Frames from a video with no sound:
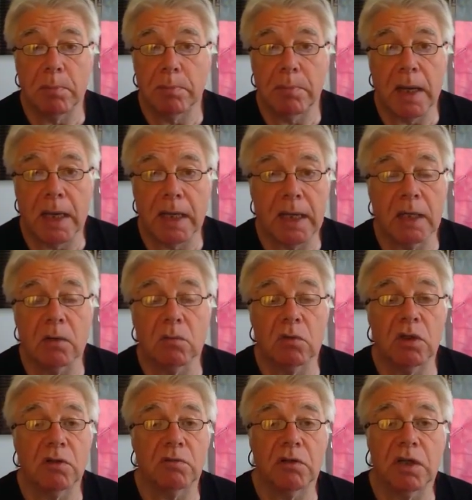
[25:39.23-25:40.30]
pack out,
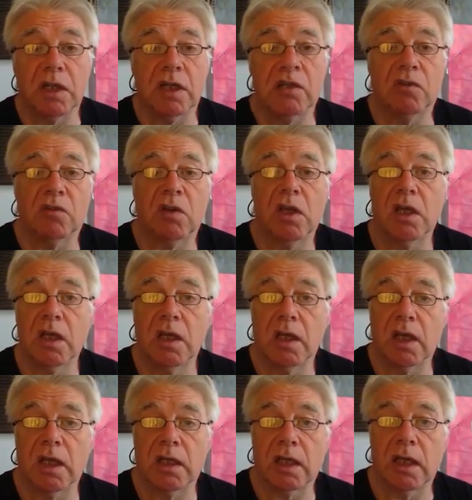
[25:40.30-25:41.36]
whatever it is,
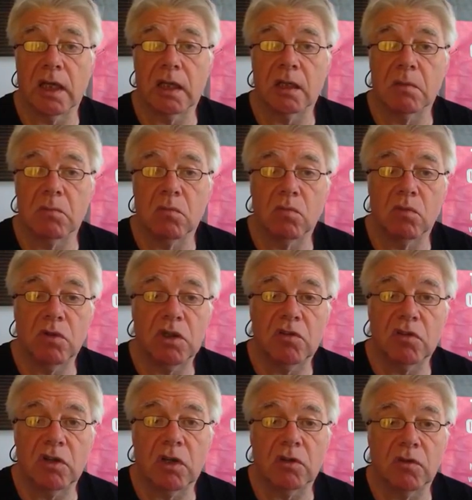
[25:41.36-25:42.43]
and get them
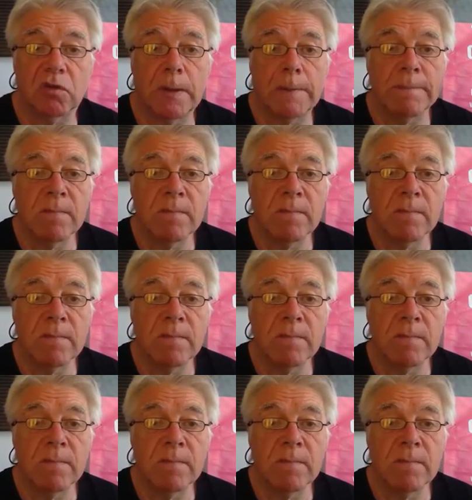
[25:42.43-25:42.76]
recharged.